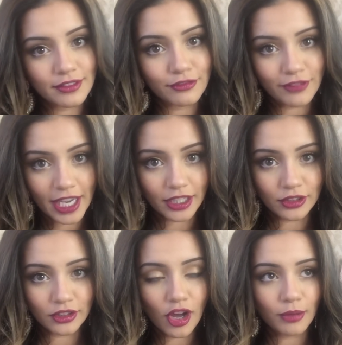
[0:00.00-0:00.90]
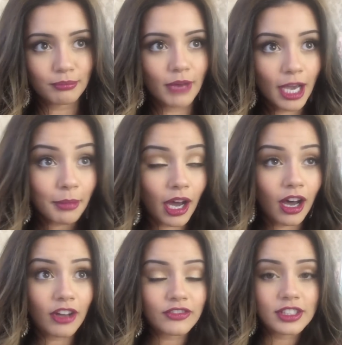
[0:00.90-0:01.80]
fail on my
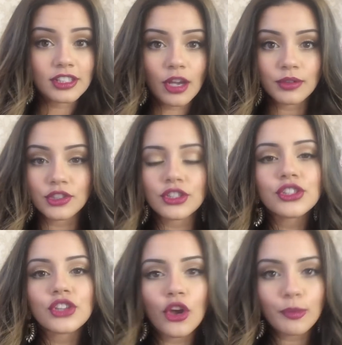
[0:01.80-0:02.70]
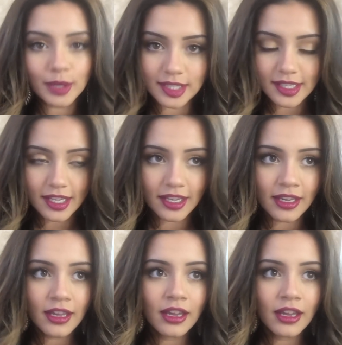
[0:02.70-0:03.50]
behalf because I was just so busy